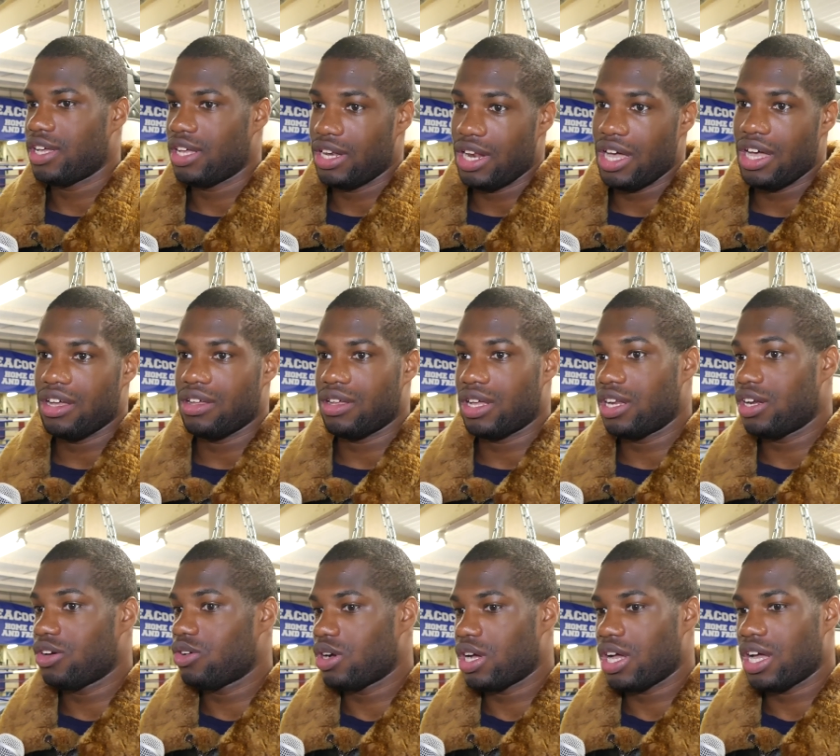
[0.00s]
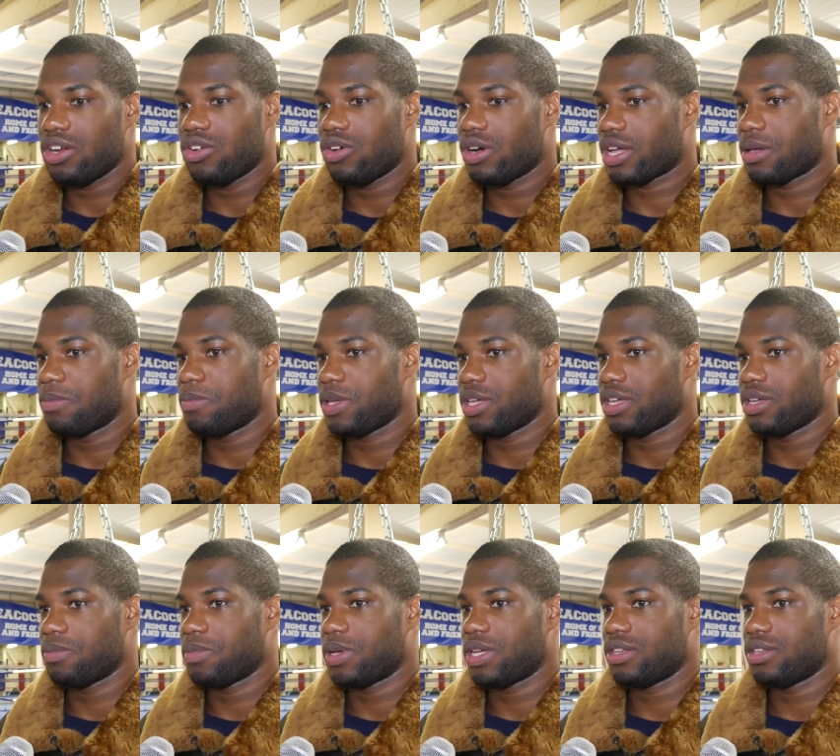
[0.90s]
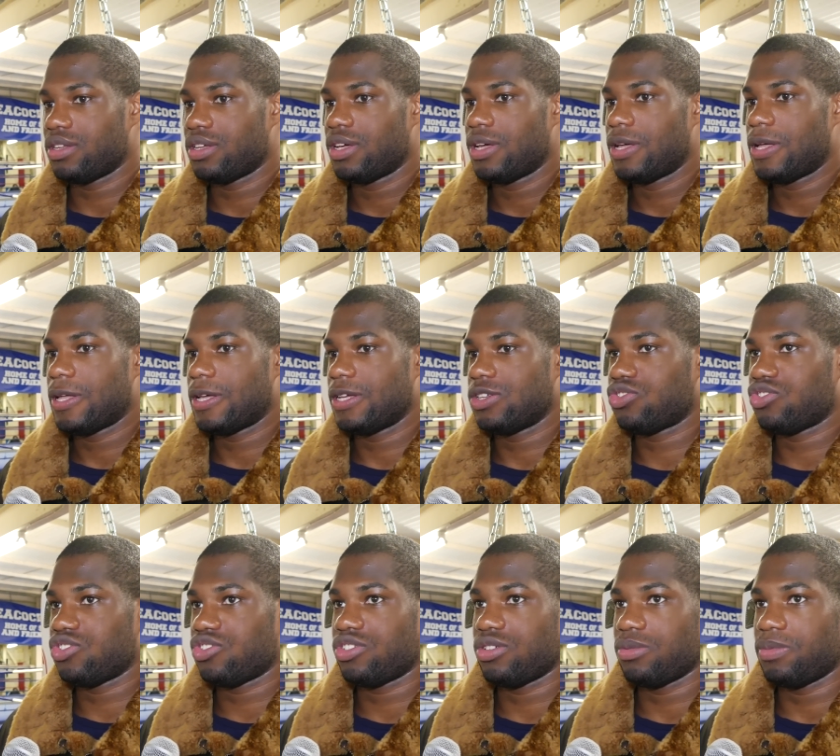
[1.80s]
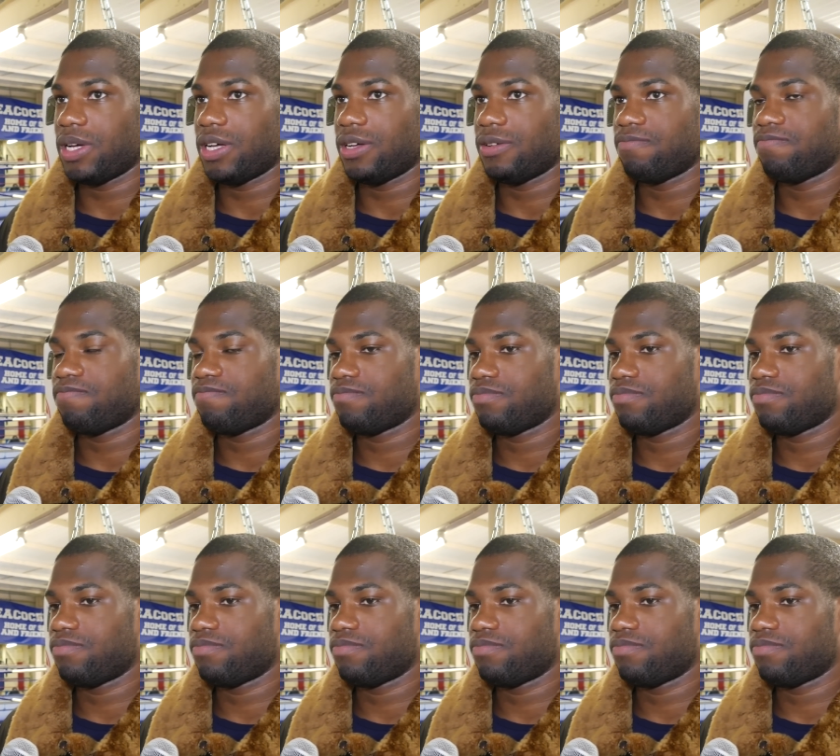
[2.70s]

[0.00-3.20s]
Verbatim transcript: and how I know I can beat him, and it's just about,